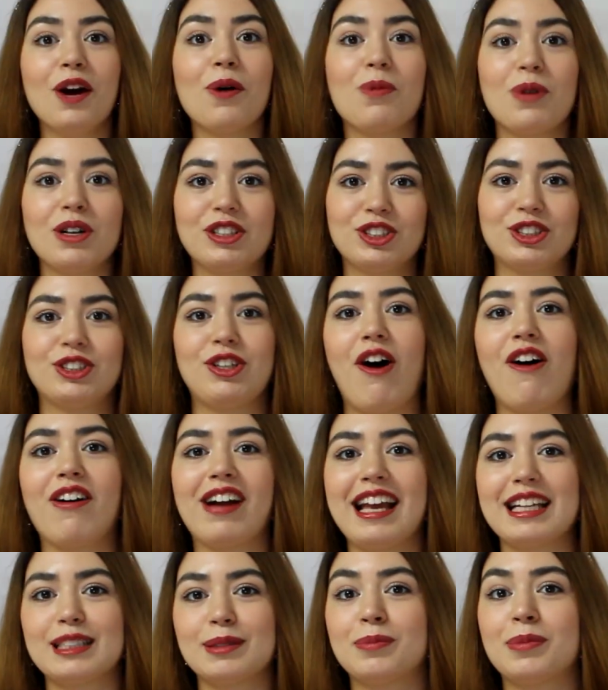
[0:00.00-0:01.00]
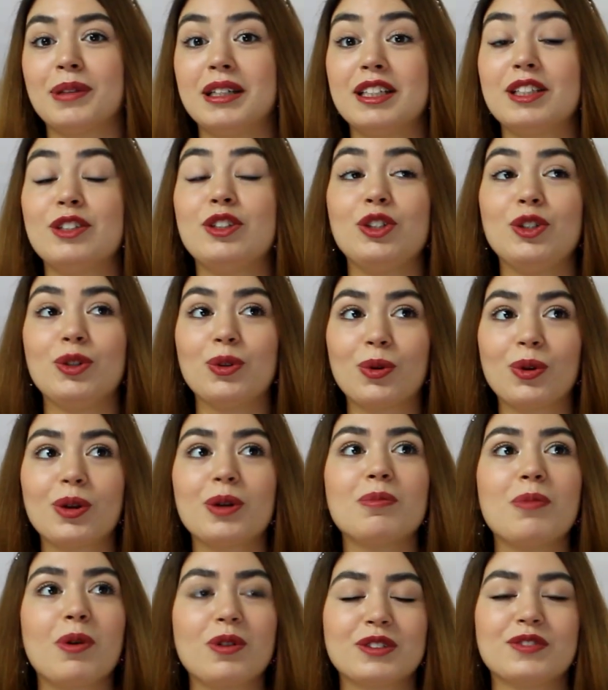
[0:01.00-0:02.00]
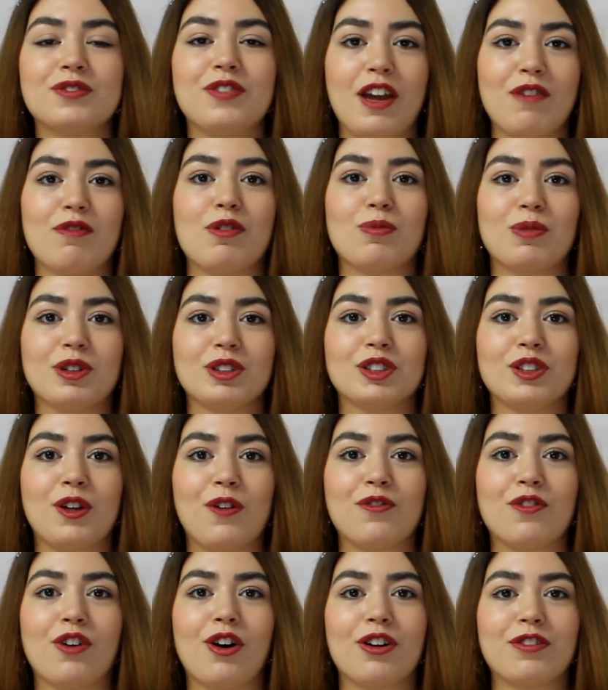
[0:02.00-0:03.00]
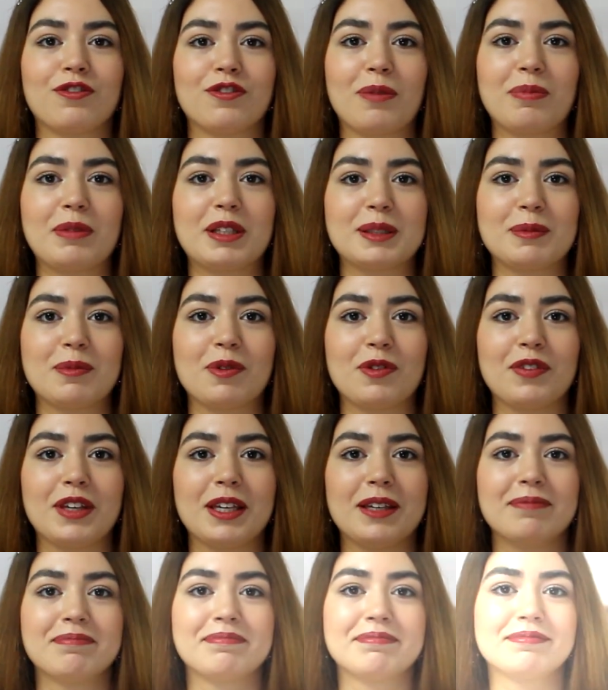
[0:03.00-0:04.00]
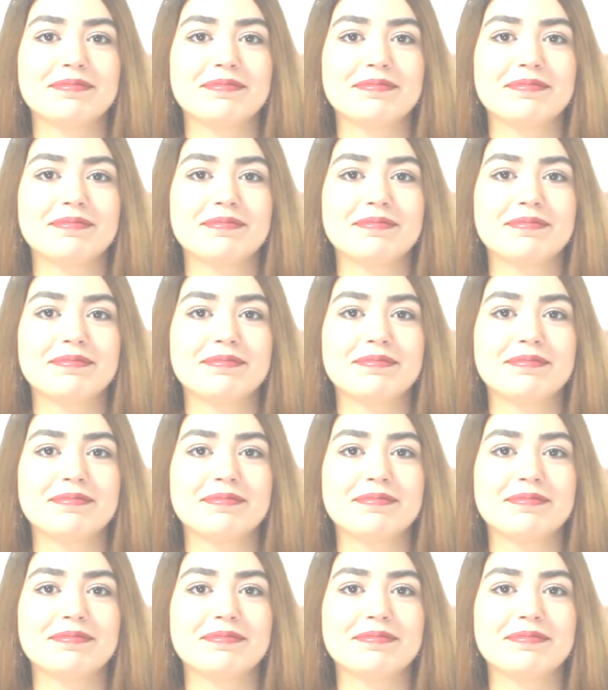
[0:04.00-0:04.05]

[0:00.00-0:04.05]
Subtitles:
which song has been your most favorite one so far from this movie?